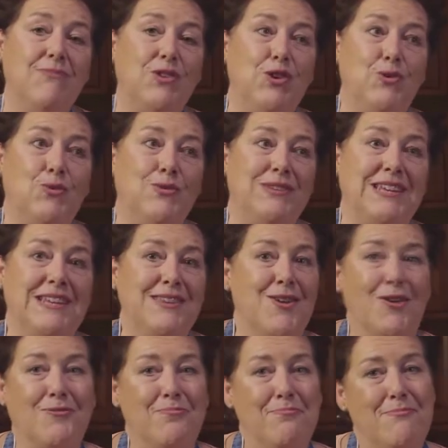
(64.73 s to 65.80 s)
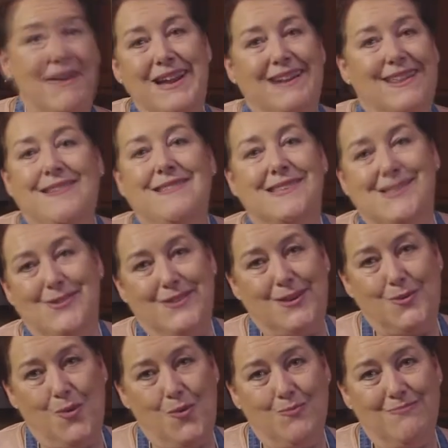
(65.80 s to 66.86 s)
you did not make that dessert
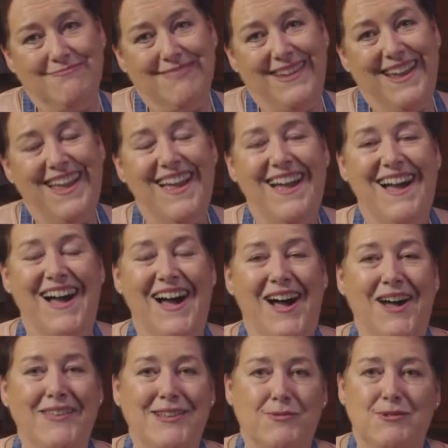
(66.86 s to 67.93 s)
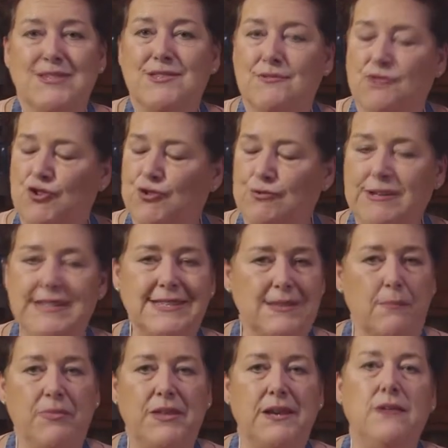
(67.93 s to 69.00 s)
at home. It was truly
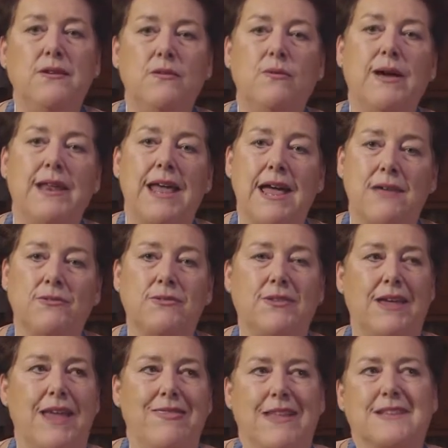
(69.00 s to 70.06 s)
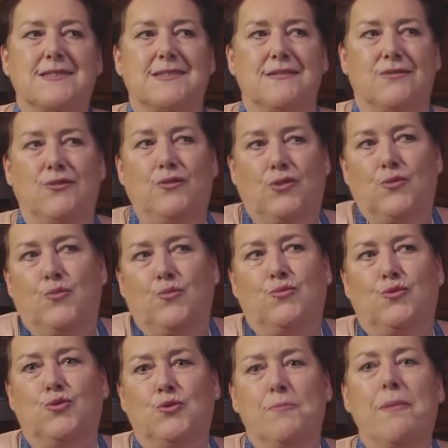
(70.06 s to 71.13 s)
something you went out and that's
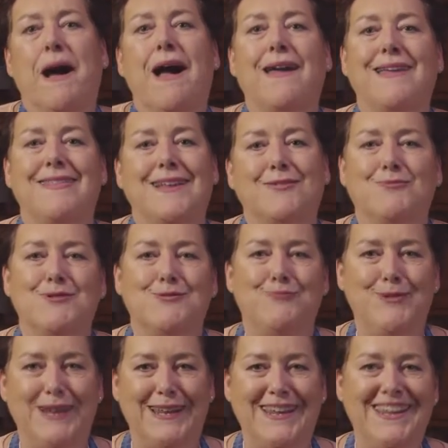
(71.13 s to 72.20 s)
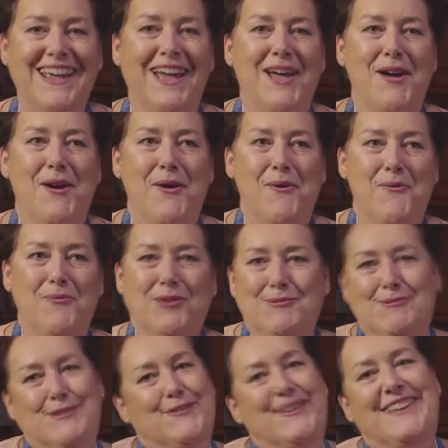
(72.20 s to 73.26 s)
to buy, and that was really
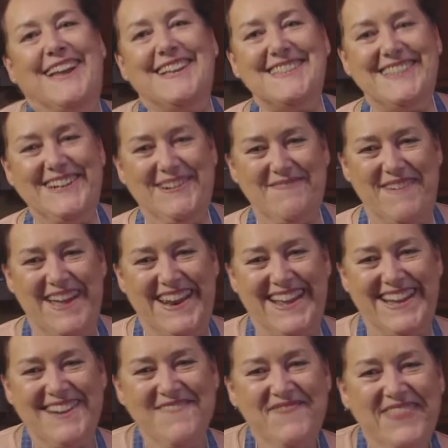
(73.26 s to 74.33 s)
what was fantastic about it.